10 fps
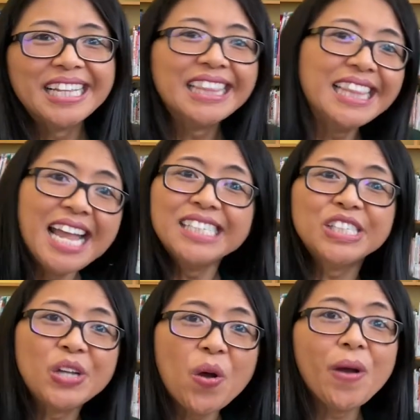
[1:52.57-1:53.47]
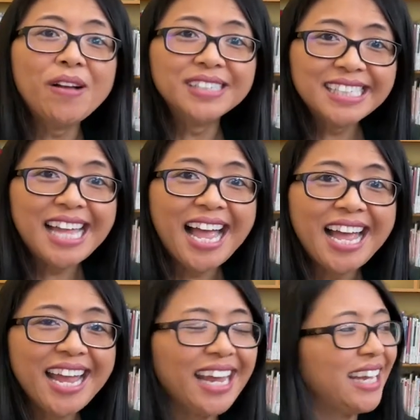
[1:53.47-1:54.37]
Let's go
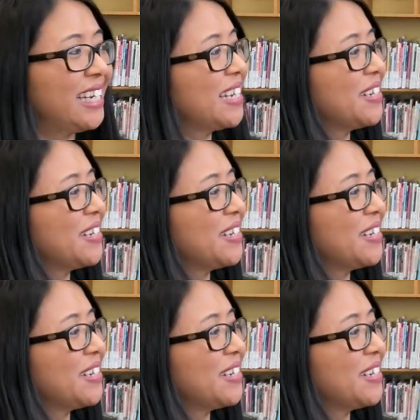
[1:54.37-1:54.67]
outside.